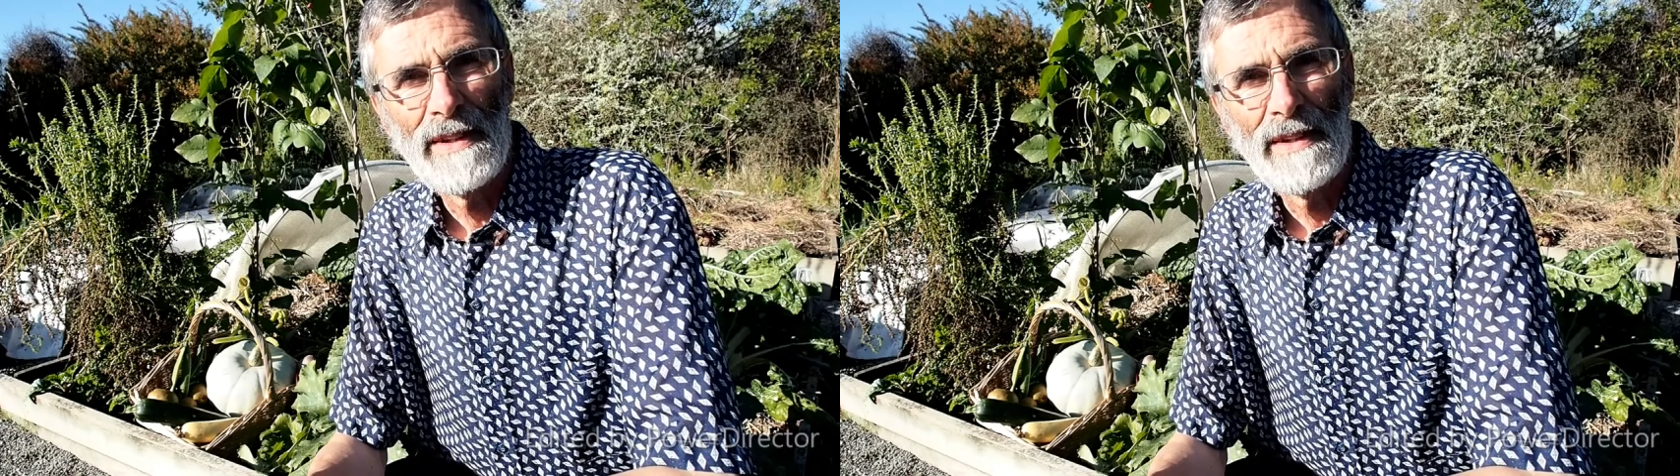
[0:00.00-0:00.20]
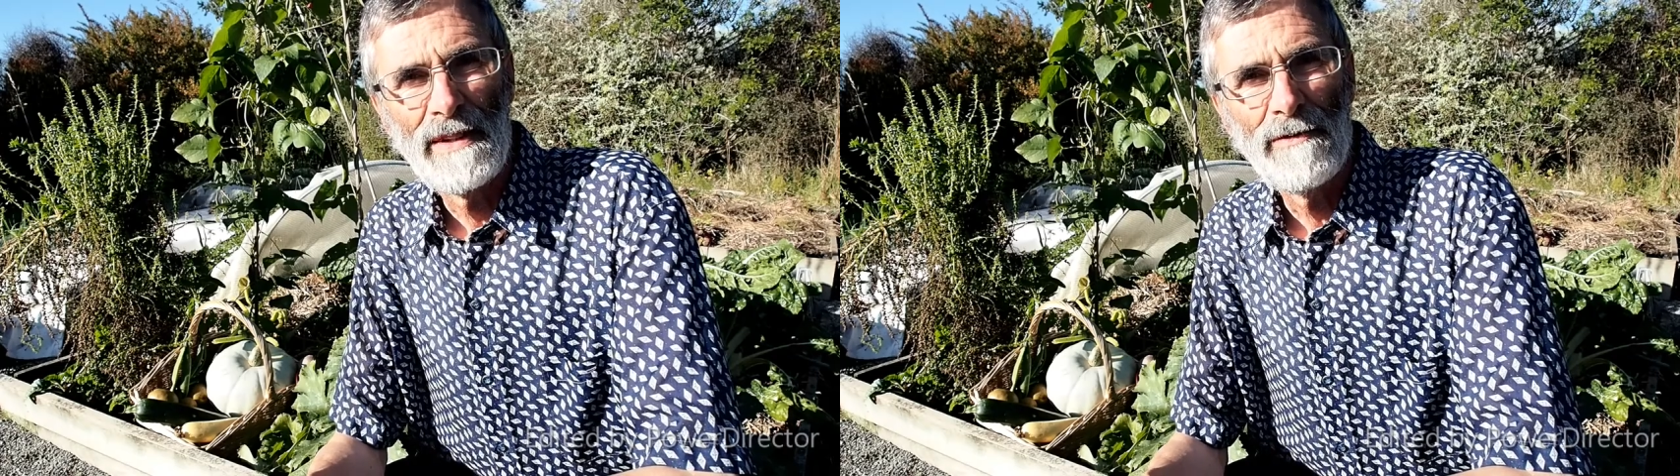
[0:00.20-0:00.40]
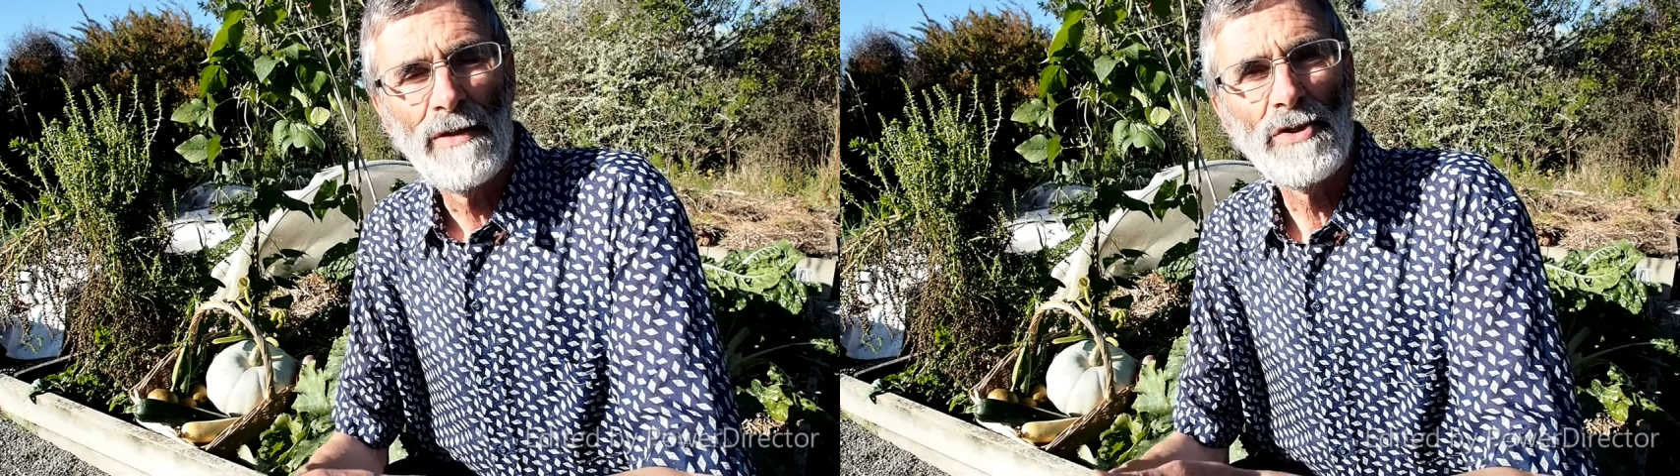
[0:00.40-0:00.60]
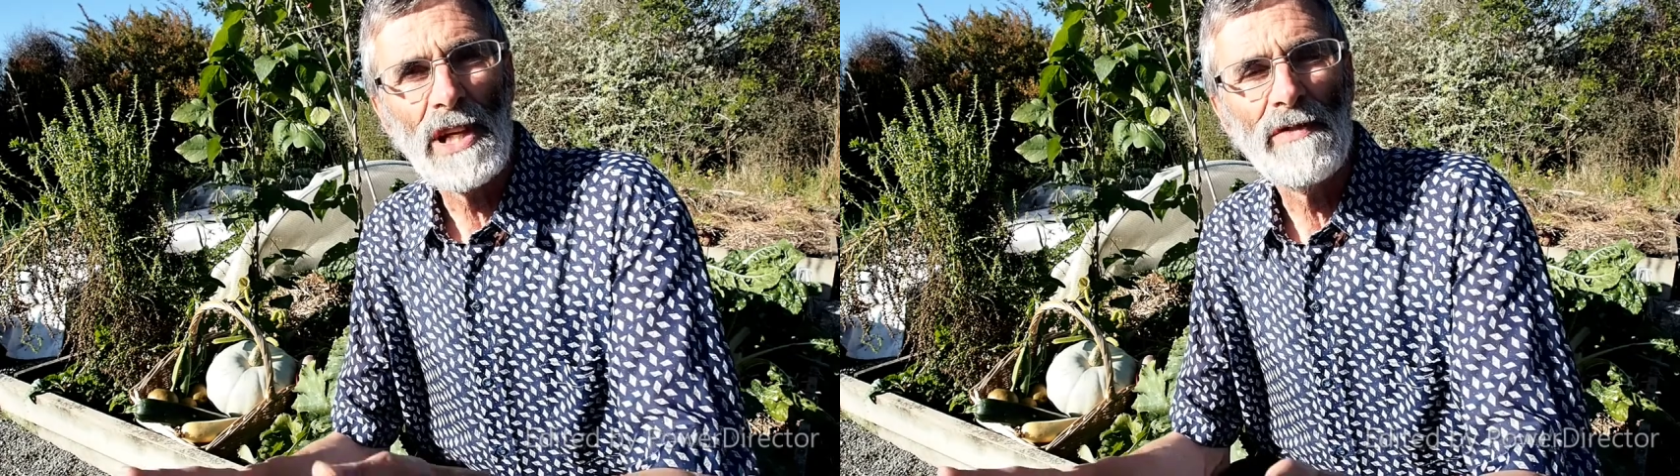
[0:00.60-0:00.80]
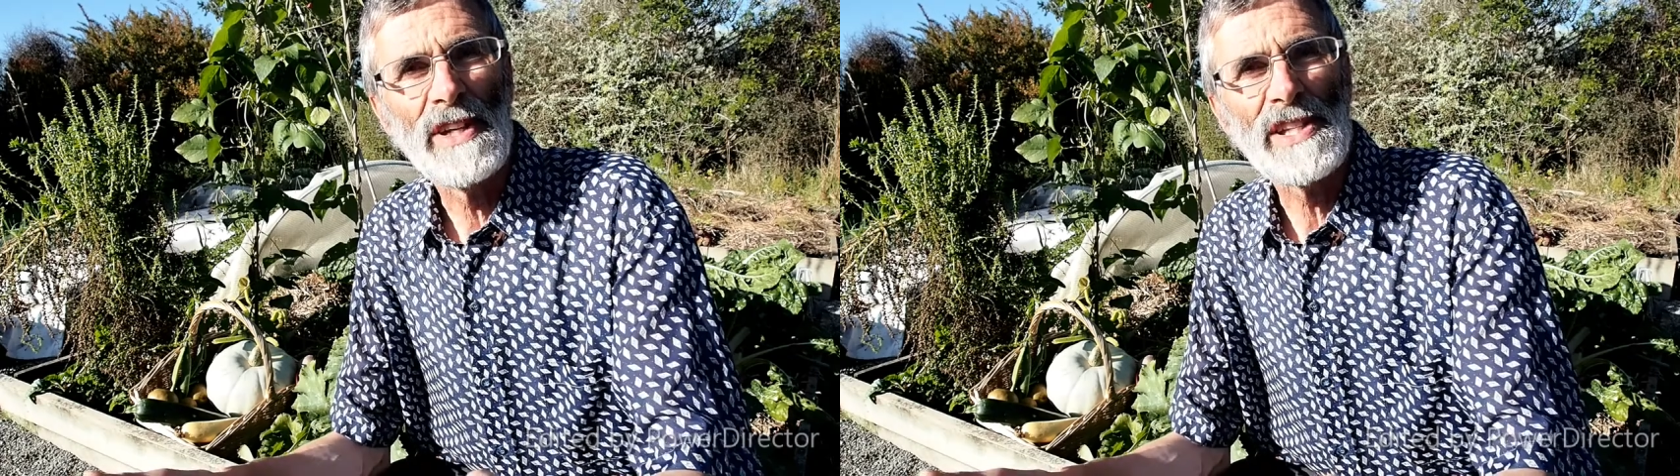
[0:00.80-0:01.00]
Future
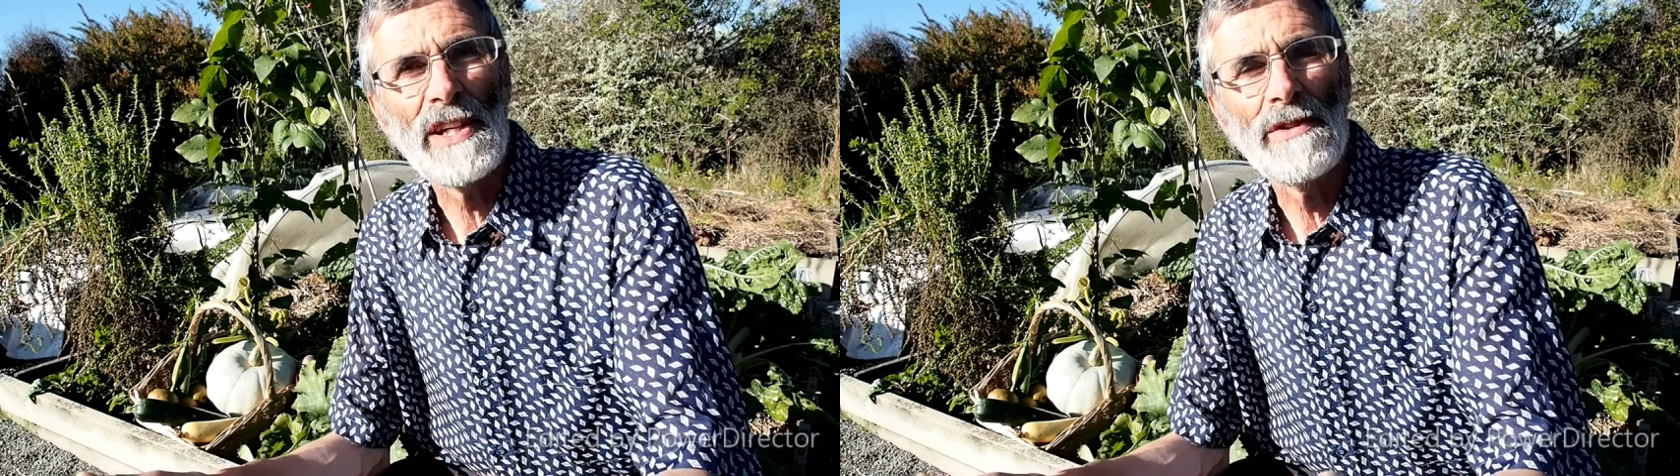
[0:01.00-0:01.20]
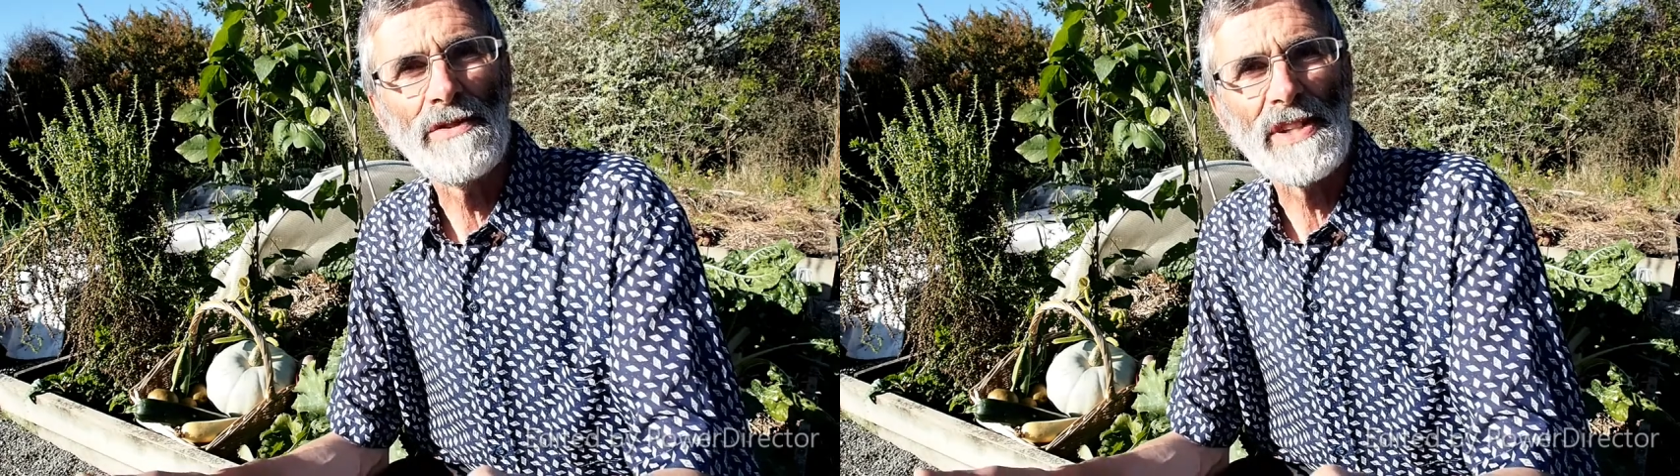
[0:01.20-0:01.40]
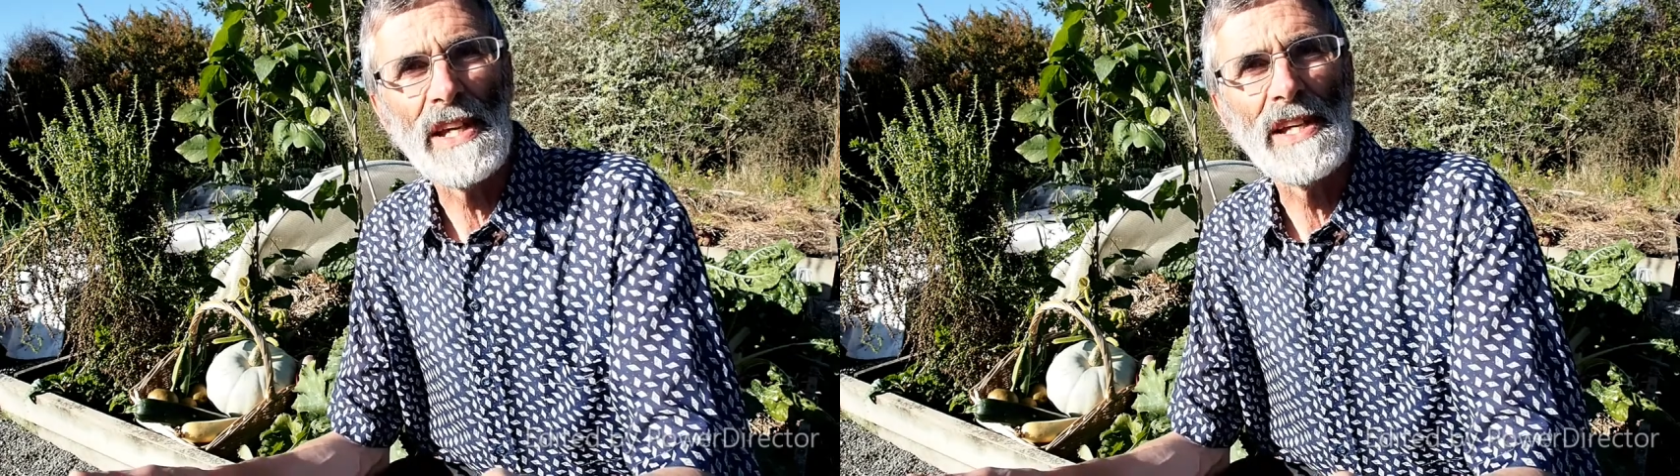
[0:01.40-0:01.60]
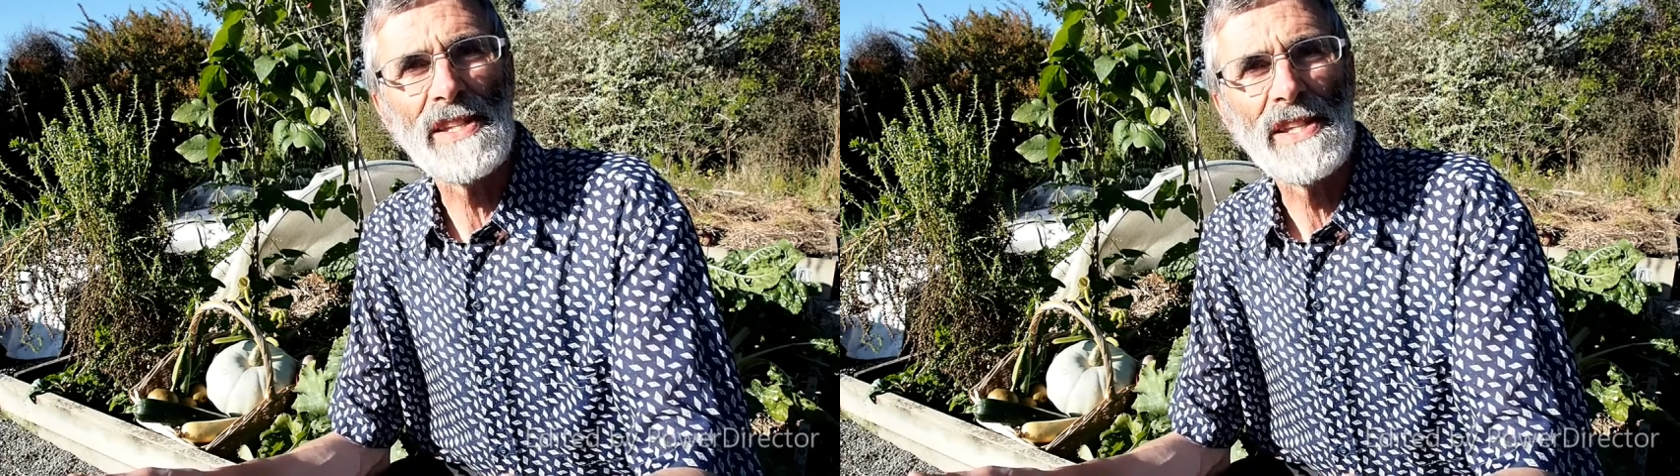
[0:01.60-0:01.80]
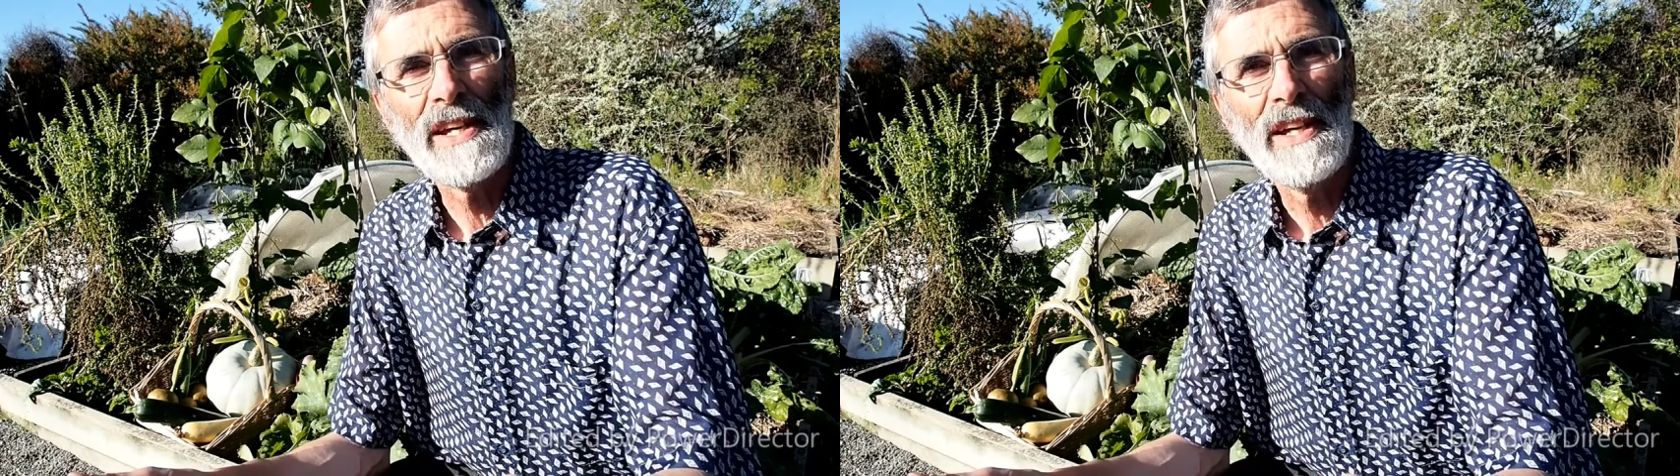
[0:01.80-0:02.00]
Living Skills is